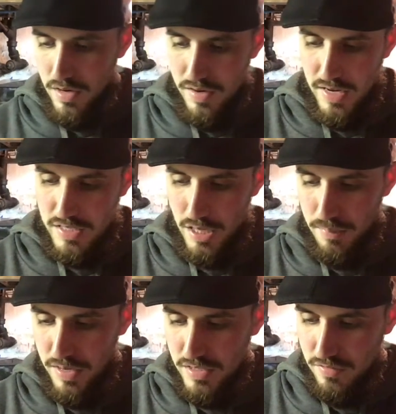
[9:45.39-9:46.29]
Next
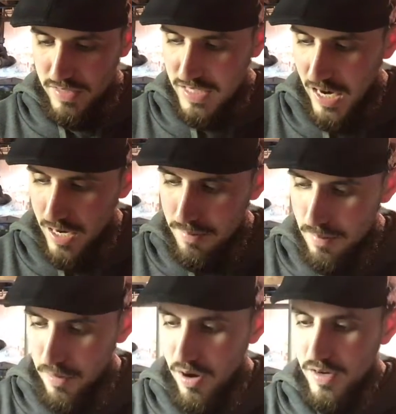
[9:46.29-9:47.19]
up is a
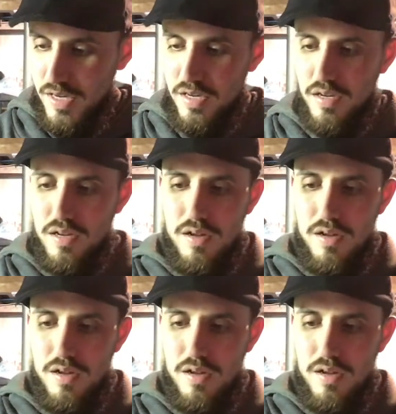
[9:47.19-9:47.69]
retirement party